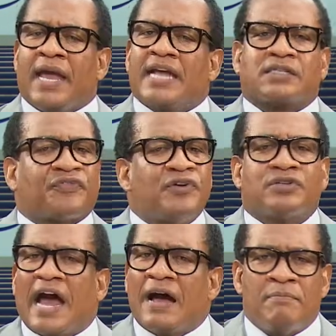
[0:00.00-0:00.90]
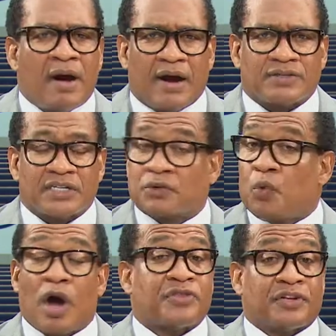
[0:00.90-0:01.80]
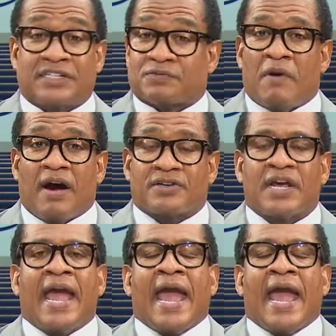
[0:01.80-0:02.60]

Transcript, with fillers: It's a futile march. It's a worthless march.